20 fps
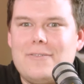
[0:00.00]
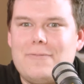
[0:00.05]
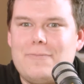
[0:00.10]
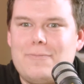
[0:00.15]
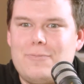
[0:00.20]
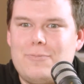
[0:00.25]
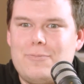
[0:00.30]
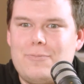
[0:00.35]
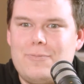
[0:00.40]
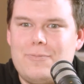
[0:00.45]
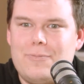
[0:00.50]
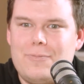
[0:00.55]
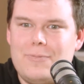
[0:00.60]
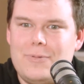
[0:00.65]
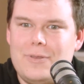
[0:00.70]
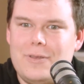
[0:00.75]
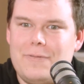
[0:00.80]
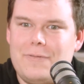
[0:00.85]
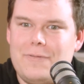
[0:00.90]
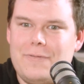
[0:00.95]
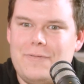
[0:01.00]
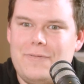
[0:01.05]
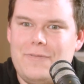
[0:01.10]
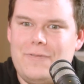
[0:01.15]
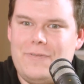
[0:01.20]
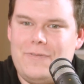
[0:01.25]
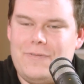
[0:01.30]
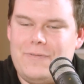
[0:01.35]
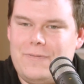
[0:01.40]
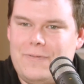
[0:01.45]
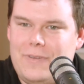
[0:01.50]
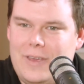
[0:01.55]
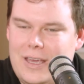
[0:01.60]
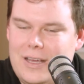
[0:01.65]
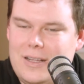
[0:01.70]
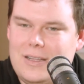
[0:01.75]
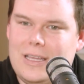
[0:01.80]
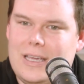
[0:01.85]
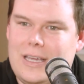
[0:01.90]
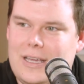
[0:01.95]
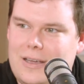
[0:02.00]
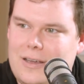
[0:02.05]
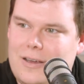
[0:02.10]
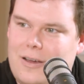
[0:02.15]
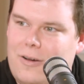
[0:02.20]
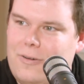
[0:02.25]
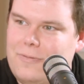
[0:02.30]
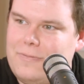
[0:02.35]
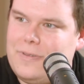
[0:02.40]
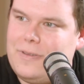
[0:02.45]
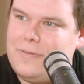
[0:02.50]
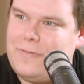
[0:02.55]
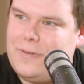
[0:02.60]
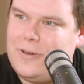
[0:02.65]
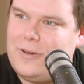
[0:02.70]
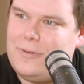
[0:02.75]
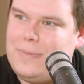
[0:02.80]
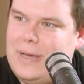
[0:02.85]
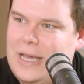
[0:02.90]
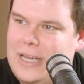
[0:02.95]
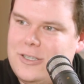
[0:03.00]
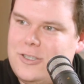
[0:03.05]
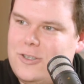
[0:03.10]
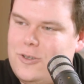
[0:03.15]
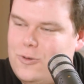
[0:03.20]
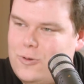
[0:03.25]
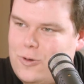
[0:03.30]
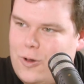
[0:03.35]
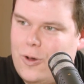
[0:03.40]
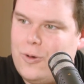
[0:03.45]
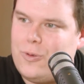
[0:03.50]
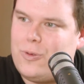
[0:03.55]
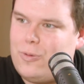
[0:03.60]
the feeling of the film as you go